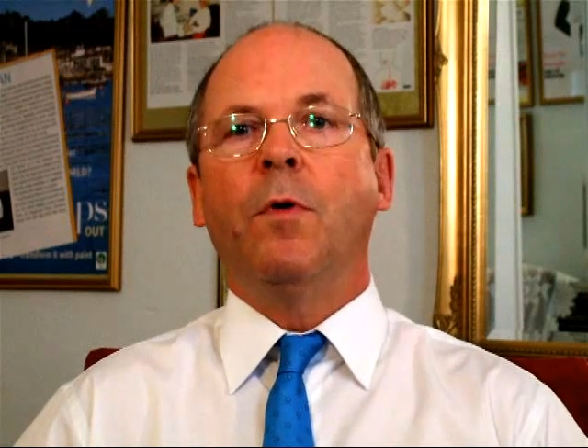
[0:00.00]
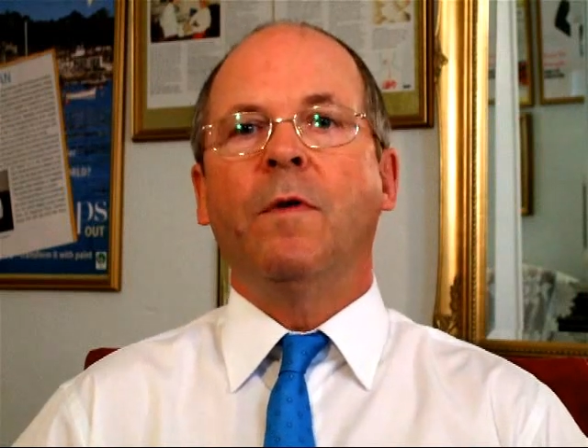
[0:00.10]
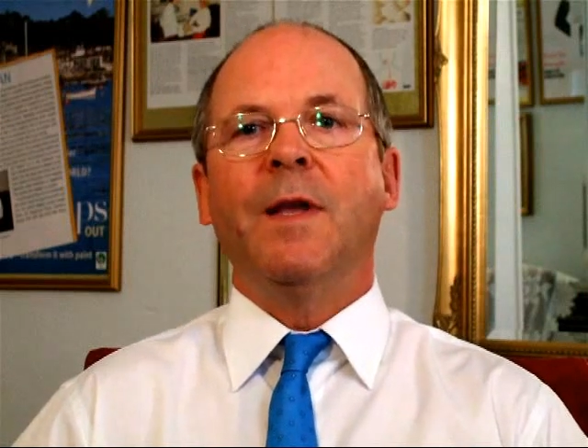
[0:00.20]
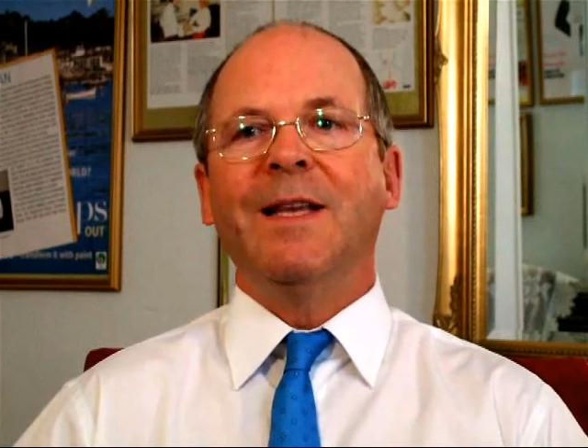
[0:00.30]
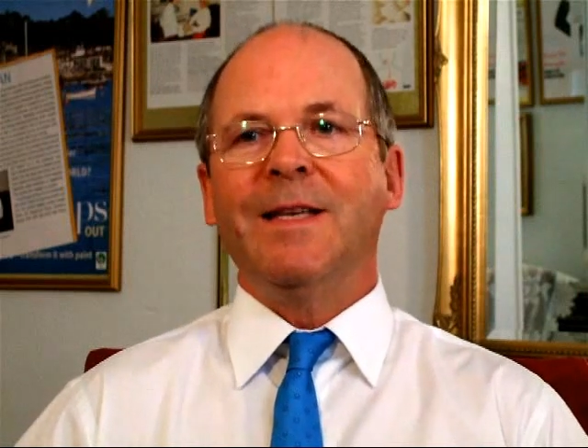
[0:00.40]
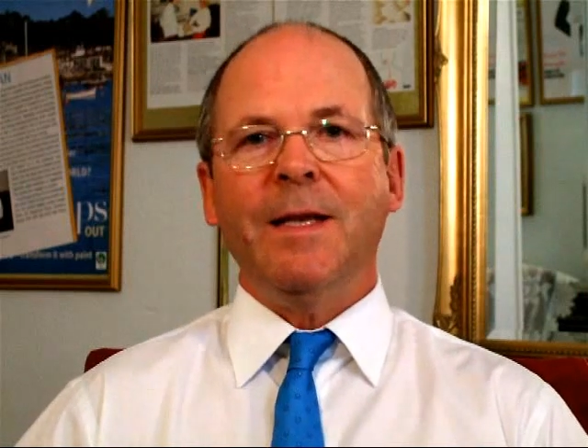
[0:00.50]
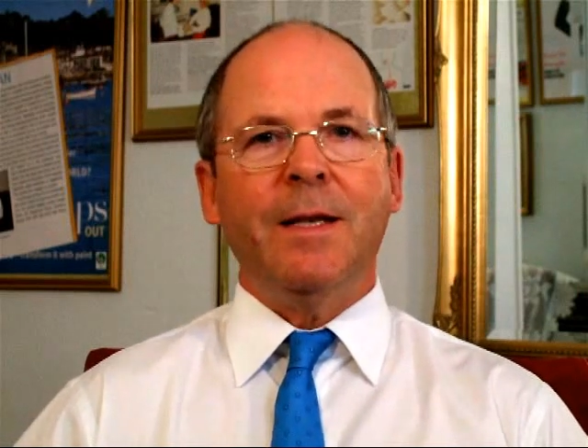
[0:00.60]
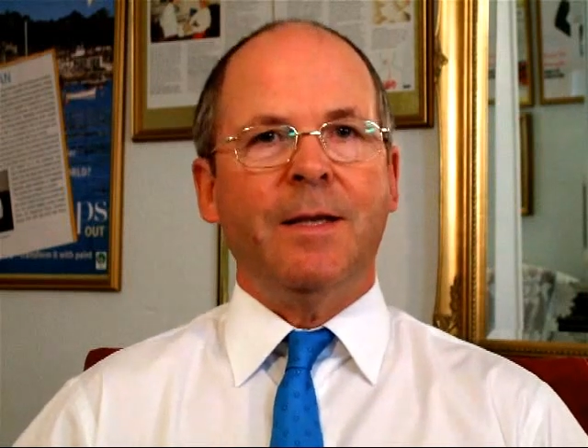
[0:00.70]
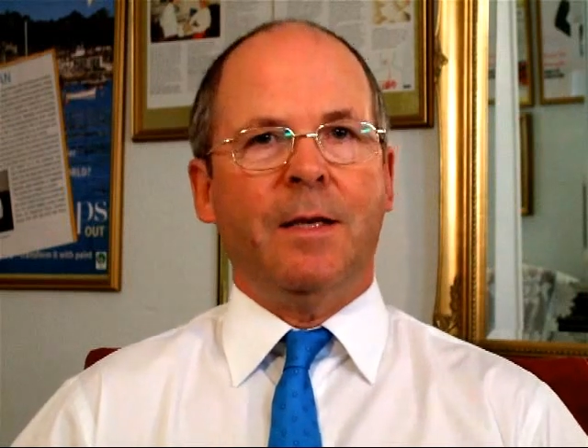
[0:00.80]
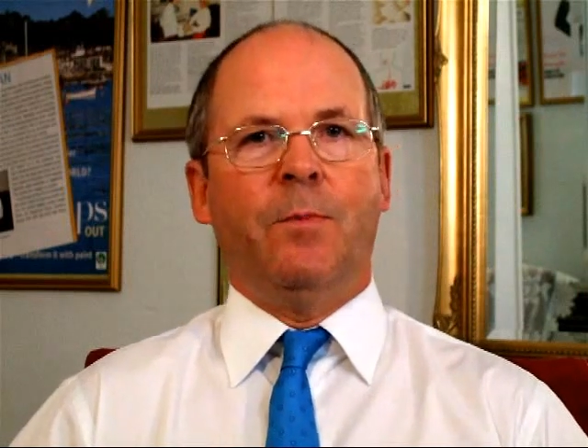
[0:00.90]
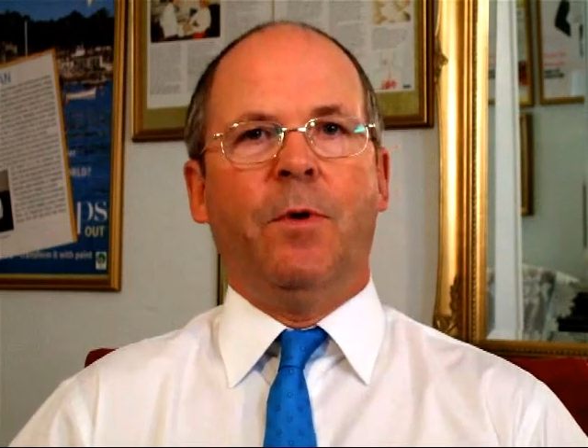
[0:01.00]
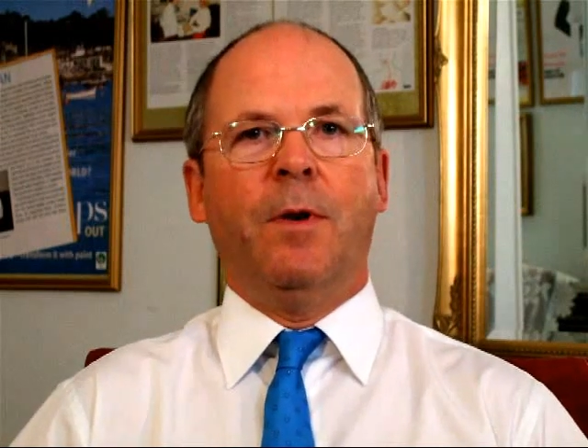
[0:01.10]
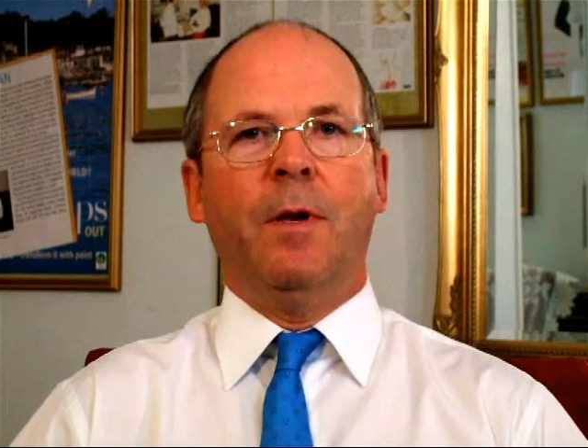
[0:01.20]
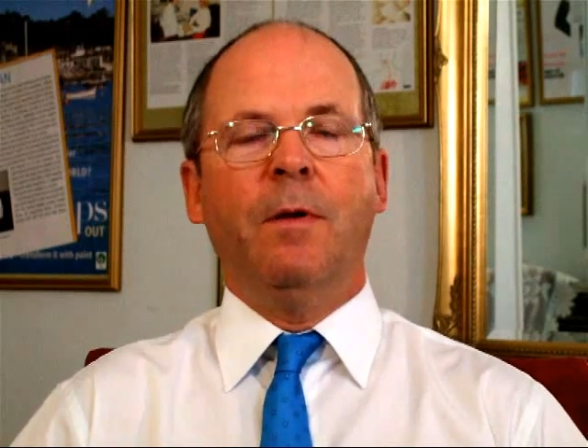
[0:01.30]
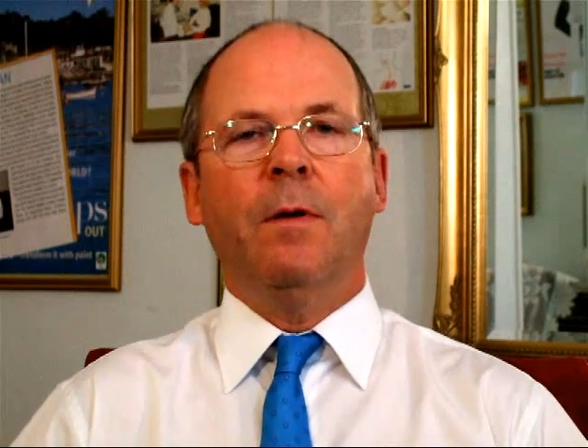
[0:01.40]
put things into the
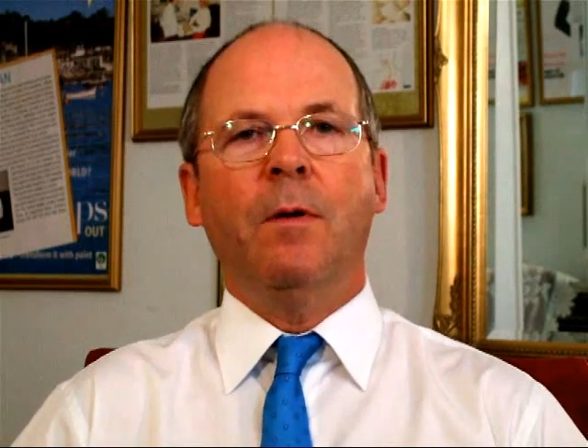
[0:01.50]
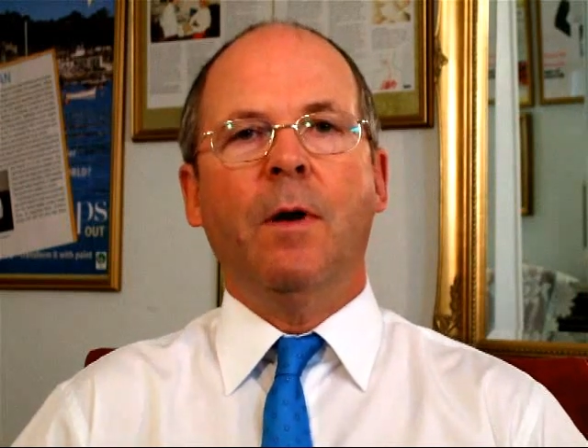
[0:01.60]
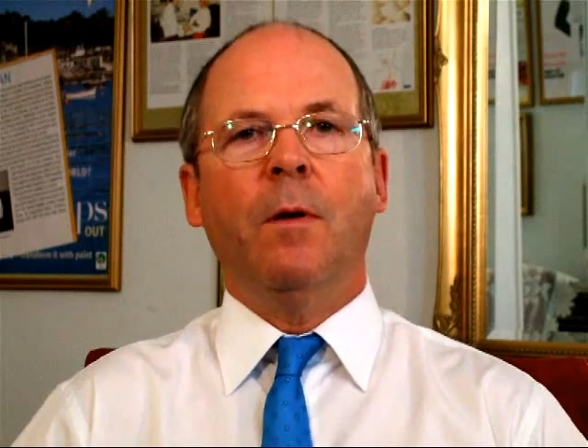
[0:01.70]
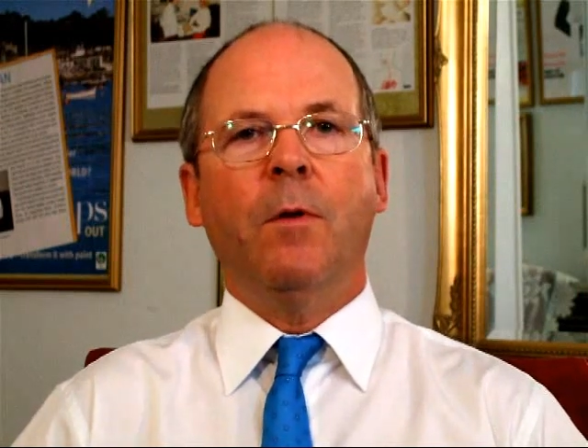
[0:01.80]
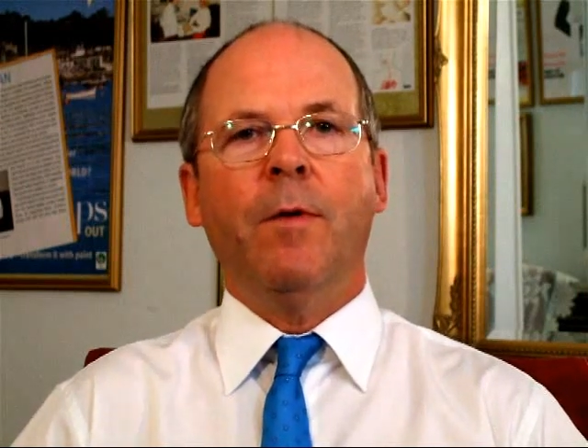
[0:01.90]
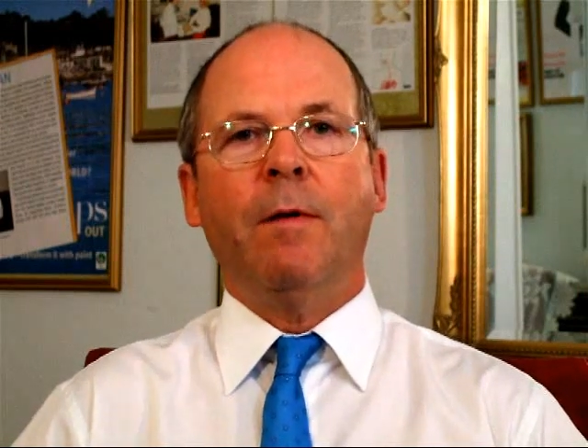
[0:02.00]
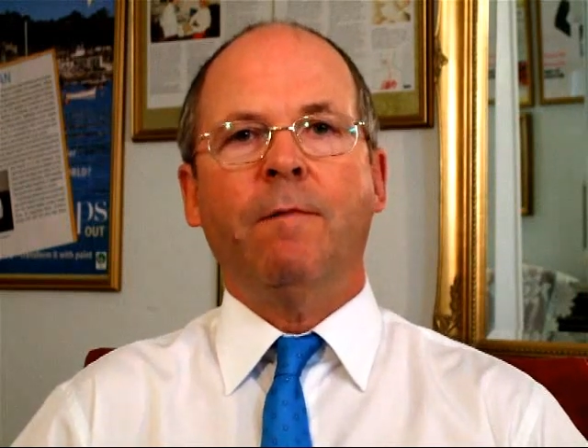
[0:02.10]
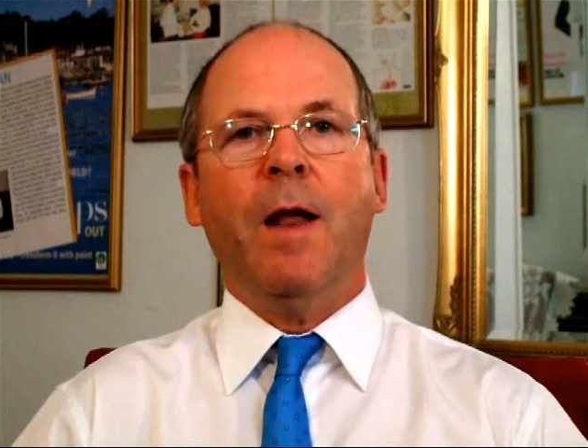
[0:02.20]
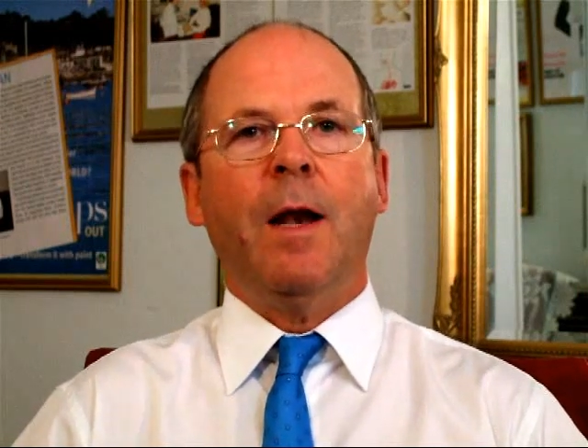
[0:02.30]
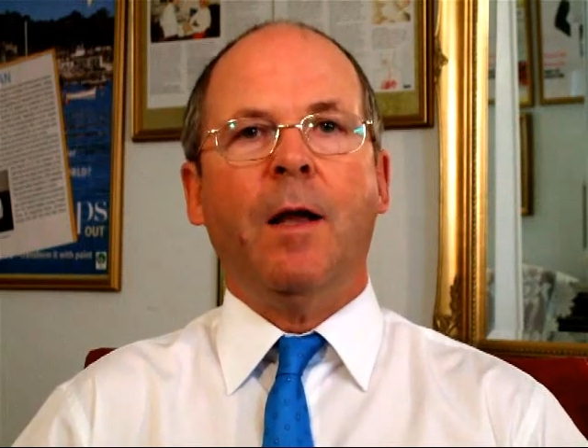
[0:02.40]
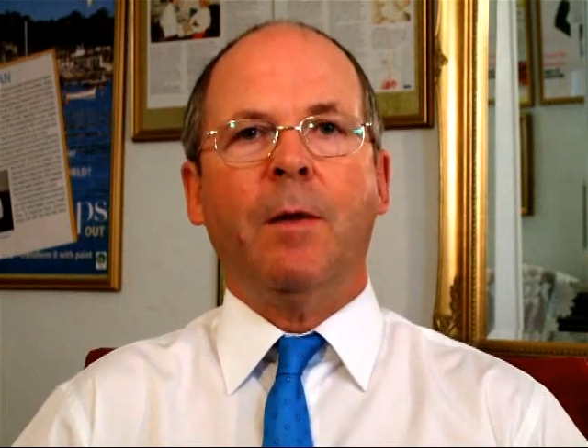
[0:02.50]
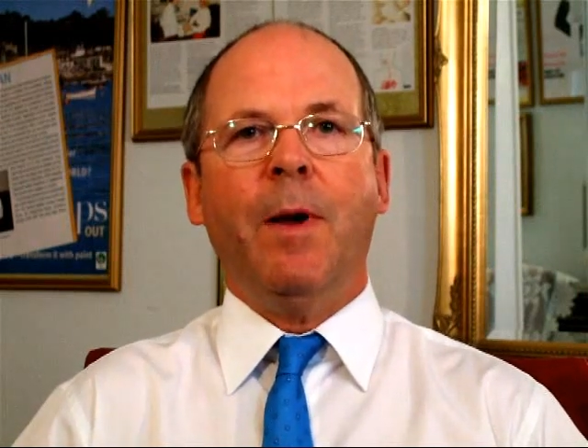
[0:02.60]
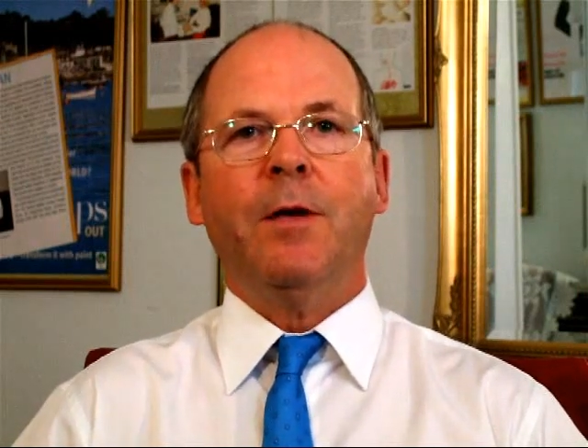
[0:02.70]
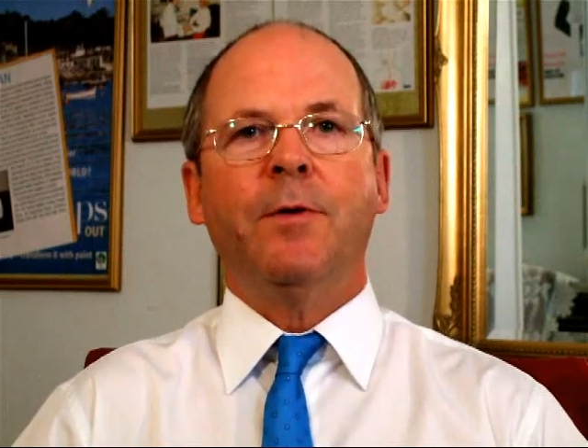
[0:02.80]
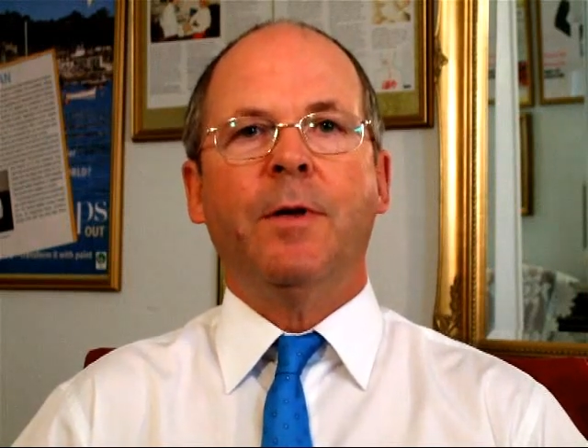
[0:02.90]
body, we run flat like a
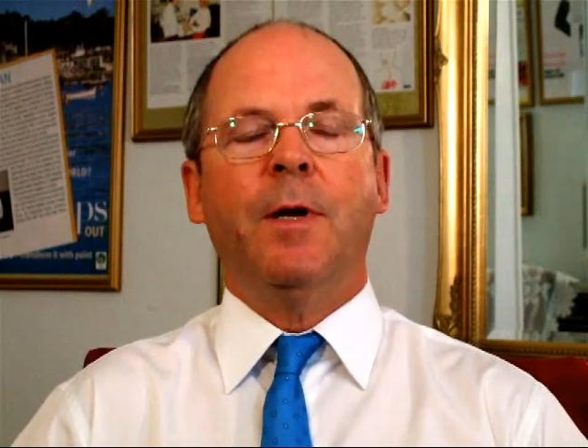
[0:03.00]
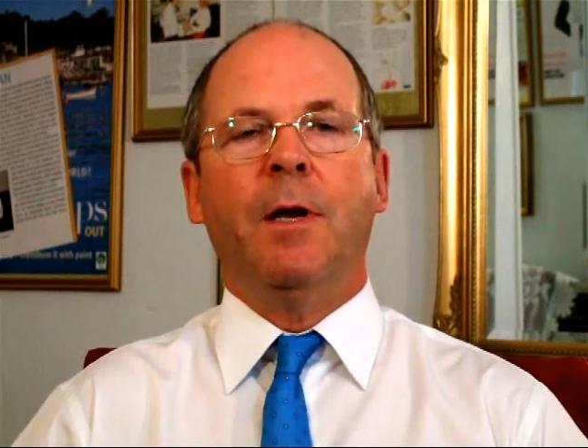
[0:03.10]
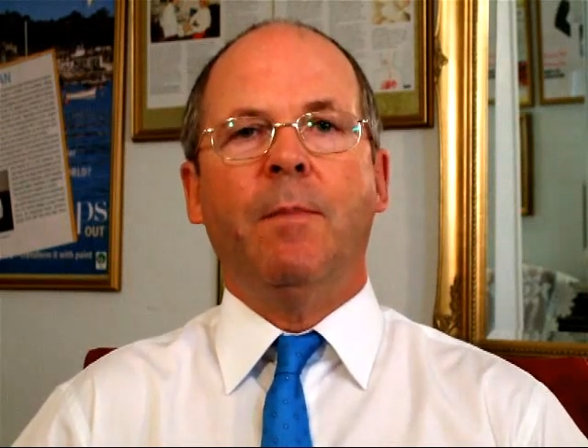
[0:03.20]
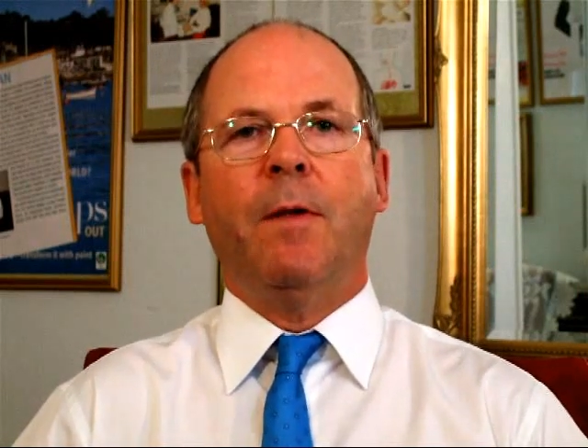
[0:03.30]
battery in a